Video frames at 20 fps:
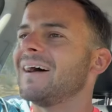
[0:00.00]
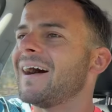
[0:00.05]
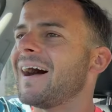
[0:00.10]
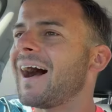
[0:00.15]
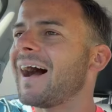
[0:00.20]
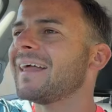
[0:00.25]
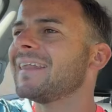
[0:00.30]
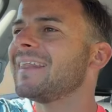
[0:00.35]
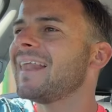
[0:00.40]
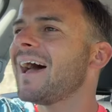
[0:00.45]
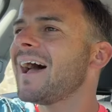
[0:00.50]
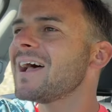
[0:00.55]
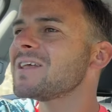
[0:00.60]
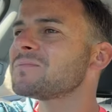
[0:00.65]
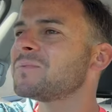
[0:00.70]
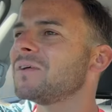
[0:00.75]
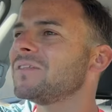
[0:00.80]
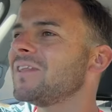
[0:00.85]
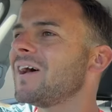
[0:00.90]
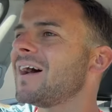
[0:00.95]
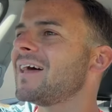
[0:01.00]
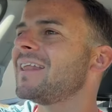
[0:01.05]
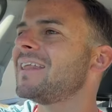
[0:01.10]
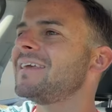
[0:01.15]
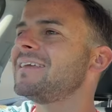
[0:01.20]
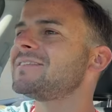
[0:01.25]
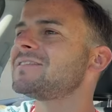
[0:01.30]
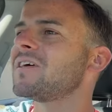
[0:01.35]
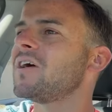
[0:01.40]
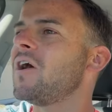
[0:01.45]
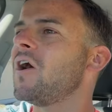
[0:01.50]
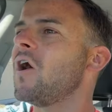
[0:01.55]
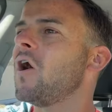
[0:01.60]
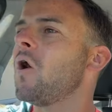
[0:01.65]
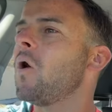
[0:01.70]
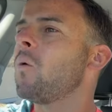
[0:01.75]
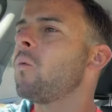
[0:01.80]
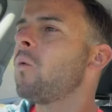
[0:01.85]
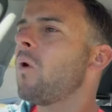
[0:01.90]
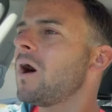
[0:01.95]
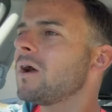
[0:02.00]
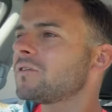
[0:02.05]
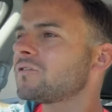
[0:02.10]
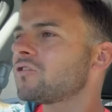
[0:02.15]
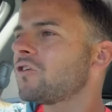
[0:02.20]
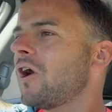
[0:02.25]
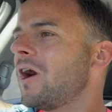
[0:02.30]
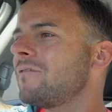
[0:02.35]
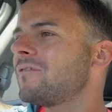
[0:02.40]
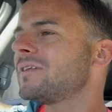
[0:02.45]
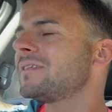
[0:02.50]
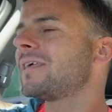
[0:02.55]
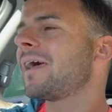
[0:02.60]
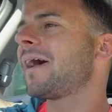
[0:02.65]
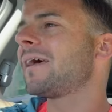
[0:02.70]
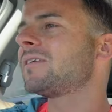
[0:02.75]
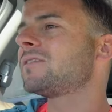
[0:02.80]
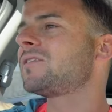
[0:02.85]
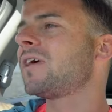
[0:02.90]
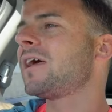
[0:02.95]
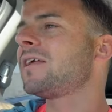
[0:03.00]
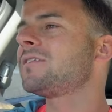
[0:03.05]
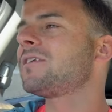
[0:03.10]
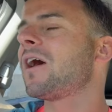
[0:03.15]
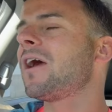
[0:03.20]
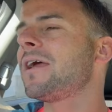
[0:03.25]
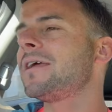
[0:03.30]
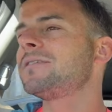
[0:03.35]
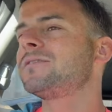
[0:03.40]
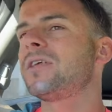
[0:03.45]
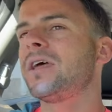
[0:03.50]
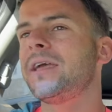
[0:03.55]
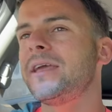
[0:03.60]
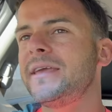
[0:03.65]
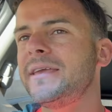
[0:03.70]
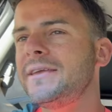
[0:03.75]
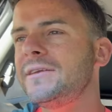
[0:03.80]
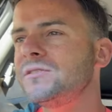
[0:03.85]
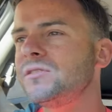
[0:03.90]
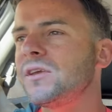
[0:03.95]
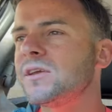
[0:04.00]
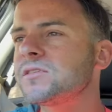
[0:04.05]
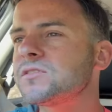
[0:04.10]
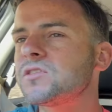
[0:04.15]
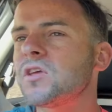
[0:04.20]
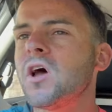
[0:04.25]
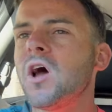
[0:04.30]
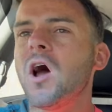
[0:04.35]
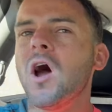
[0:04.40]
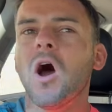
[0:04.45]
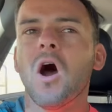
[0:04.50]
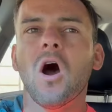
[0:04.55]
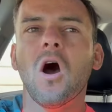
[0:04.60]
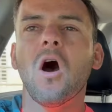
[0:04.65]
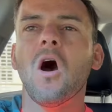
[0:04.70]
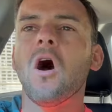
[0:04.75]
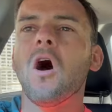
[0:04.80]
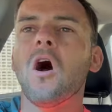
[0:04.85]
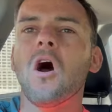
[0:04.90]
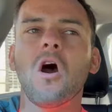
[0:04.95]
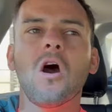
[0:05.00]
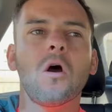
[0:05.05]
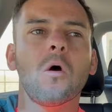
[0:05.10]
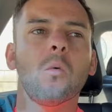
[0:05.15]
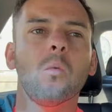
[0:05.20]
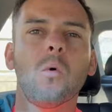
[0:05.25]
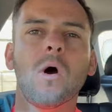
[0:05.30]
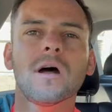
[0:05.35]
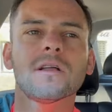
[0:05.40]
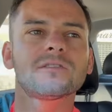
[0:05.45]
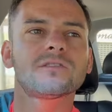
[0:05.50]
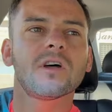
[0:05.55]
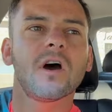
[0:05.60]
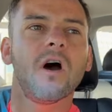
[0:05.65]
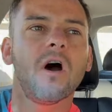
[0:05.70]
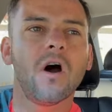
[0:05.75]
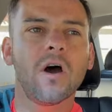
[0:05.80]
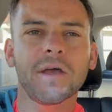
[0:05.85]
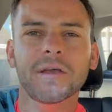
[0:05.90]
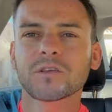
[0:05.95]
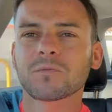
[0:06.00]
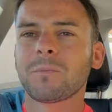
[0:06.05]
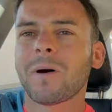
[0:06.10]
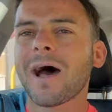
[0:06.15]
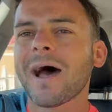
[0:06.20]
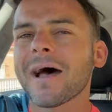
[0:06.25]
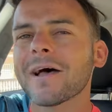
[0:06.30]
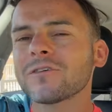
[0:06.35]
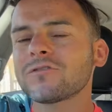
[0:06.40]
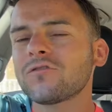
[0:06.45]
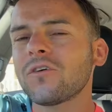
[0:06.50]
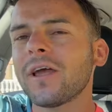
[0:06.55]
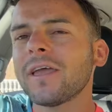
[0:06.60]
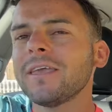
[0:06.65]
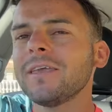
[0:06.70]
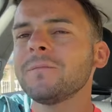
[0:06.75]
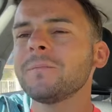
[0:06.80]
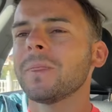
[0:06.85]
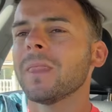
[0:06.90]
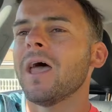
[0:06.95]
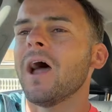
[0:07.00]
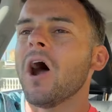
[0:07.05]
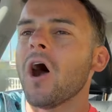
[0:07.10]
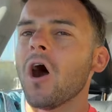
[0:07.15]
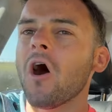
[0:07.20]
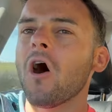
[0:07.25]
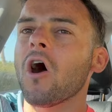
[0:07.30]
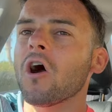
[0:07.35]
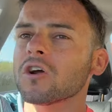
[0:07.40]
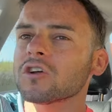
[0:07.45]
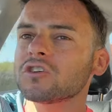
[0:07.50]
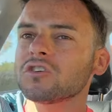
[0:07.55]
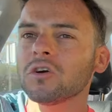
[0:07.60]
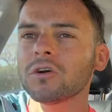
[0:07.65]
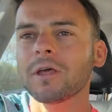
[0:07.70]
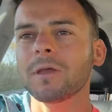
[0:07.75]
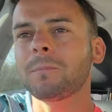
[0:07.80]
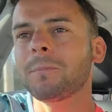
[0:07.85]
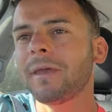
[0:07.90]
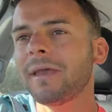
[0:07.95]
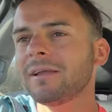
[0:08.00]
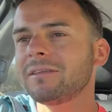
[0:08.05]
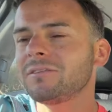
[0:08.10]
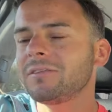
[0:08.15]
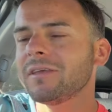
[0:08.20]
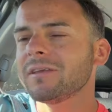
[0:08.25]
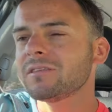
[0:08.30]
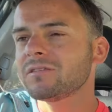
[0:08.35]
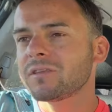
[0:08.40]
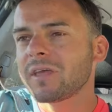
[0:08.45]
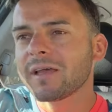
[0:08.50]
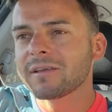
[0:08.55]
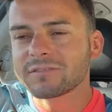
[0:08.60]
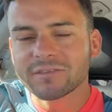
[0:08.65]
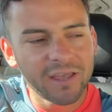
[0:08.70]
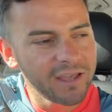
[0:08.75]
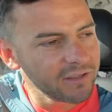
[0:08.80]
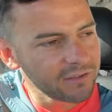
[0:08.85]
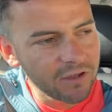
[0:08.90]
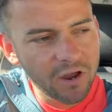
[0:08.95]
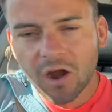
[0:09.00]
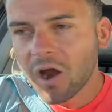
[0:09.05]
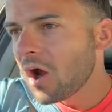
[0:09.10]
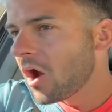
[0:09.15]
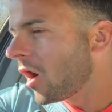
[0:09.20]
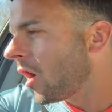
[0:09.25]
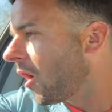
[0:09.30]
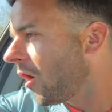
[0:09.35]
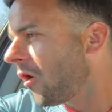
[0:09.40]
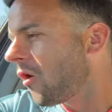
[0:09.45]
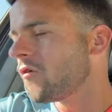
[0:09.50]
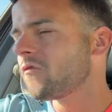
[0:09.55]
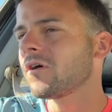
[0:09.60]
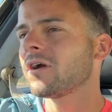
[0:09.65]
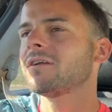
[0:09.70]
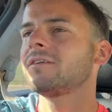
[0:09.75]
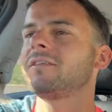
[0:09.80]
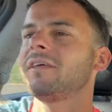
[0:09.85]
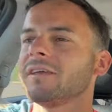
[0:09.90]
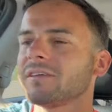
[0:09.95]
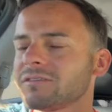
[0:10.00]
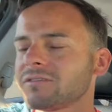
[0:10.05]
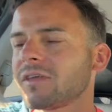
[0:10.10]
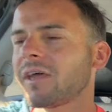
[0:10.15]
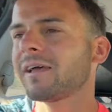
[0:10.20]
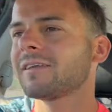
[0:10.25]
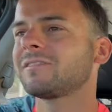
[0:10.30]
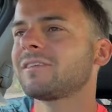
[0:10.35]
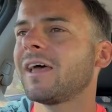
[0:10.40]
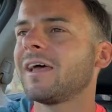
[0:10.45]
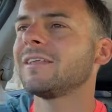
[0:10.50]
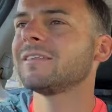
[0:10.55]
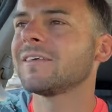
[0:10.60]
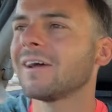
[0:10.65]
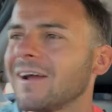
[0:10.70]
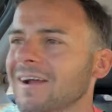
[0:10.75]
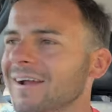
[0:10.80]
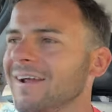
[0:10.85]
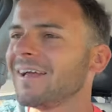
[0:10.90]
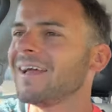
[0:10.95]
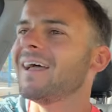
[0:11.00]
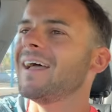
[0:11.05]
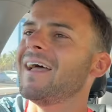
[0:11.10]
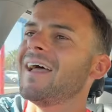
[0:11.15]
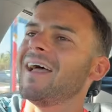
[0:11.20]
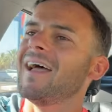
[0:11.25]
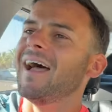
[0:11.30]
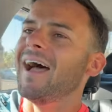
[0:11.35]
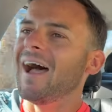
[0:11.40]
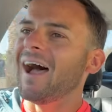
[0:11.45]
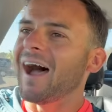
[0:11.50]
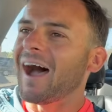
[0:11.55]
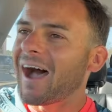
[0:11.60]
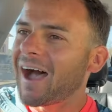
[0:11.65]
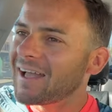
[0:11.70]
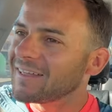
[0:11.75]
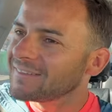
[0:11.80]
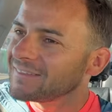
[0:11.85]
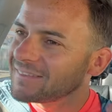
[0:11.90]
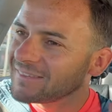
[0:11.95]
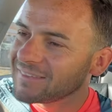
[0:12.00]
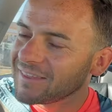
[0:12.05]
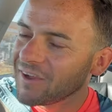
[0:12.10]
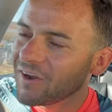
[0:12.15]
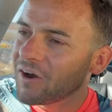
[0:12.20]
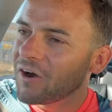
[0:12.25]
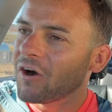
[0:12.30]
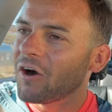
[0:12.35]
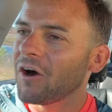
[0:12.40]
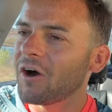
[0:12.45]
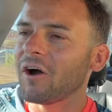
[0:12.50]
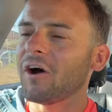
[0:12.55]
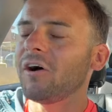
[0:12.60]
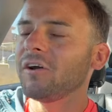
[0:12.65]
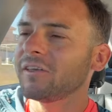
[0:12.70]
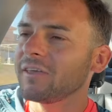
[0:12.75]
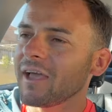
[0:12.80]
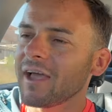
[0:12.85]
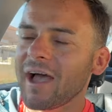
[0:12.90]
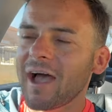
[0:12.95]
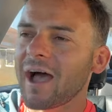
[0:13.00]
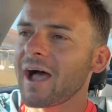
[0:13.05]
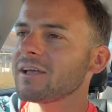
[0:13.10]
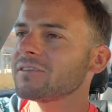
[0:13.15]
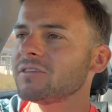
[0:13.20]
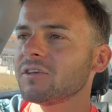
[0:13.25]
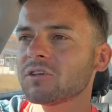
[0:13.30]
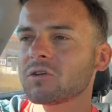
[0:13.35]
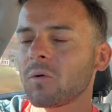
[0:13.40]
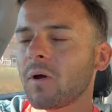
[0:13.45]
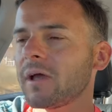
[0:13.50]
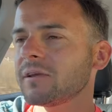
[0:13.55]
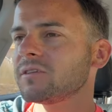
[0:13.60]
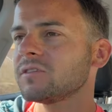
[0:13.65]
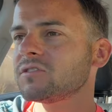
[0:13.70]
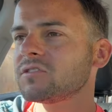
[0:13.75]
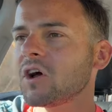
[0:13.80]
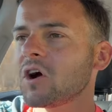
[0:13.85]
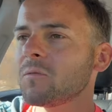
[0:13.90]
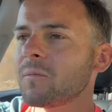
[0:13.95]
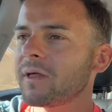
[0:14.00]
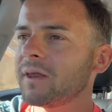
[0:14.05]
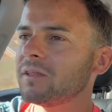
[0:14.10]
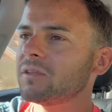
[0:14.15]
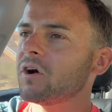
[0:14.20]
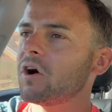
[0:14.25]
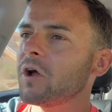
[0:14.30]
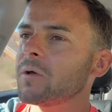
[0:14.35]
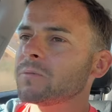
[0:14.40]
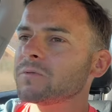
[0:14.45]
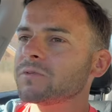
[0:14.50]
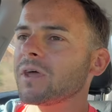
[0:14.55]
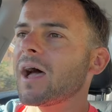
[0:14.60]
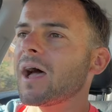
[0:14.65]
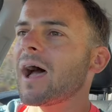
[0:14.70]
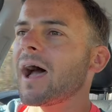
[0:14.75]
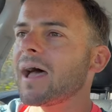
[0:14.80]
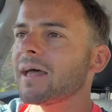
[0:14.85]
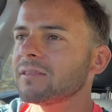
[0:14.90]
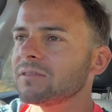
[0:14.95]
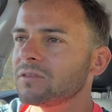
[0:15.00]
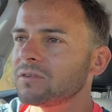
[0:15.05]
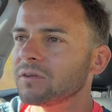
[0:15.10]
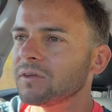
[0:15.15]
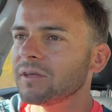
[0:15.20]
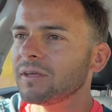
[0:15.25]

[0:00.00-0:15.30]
And last but not least, what driving test center is the easiest, or what's the highest pass rate, or should I pick this test center over this test center? And I get asked this question so many times, and